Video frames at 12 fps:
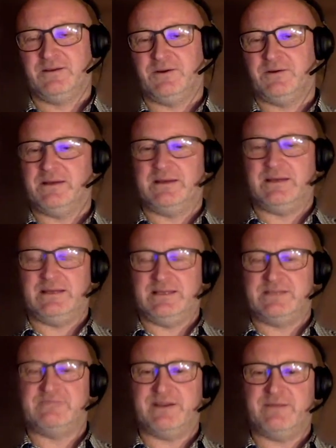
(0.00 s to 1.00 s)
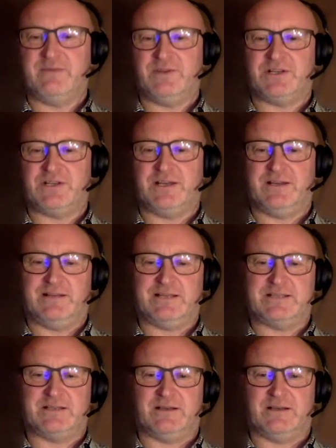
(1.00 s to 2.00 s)
No, it's very much like
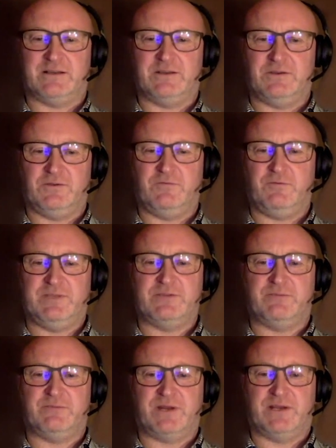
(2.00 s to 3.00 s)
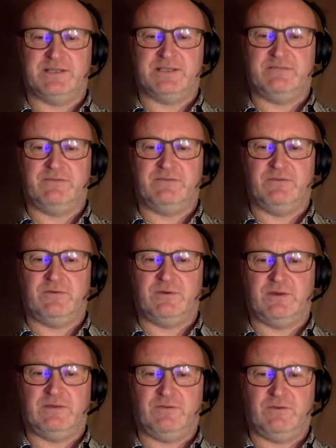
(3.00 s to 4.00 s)
Alaska. You would be surprised if
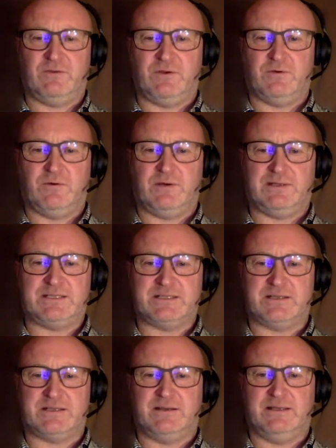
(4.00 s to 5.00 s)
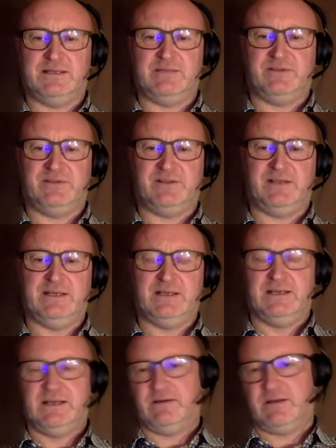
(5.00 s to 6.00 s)
you know Alaska intimately
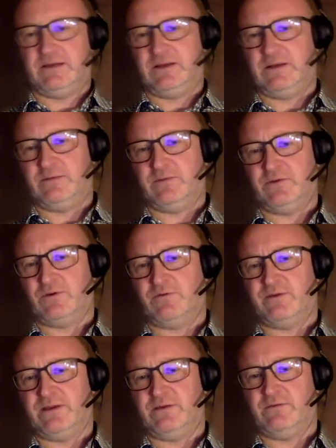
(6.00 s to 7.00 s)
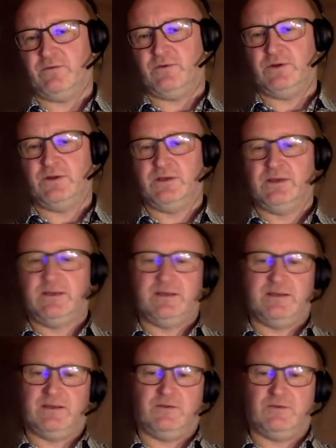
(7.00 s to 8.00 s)
and come to Norway, you
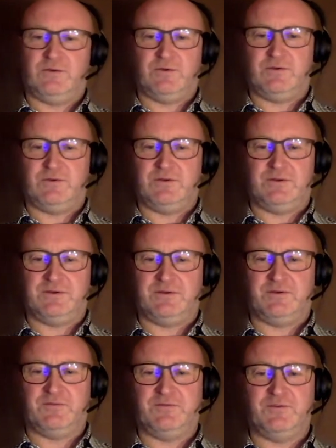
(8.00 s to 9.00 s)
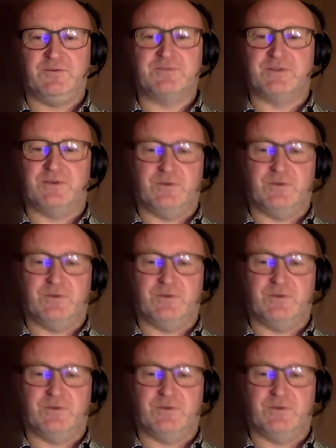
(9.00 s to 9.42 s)
could confuse the